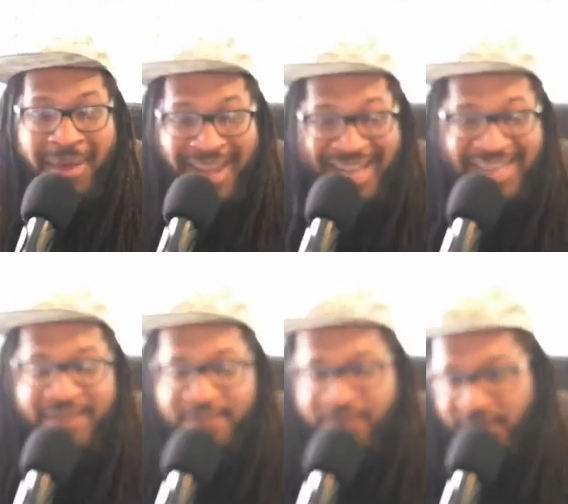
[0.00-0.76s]

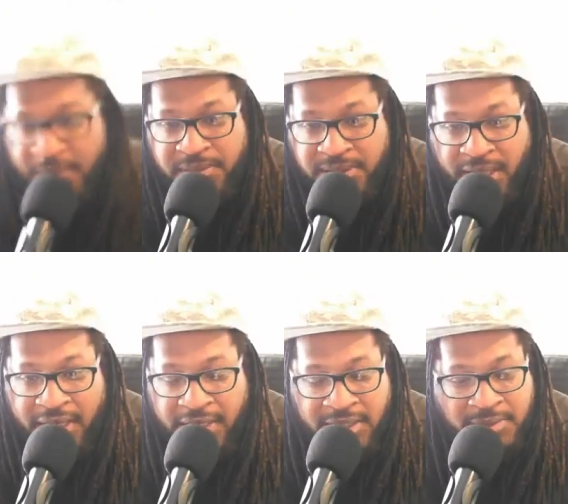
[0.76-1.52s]
Mighty
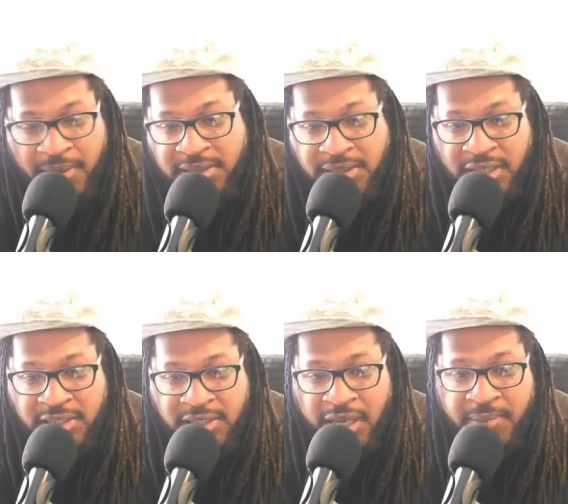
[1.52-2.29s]
Flipside is my
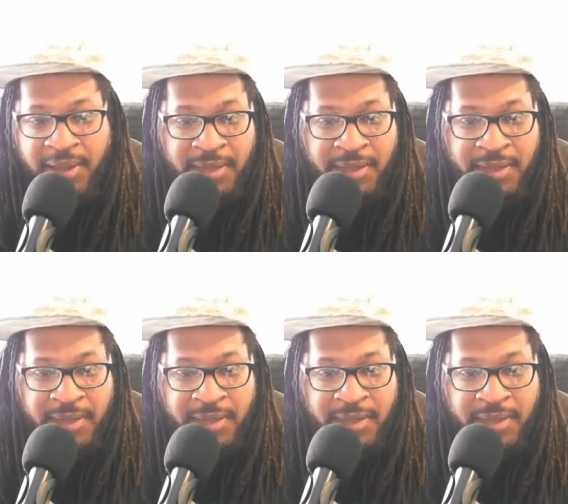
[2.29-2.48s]
stage name,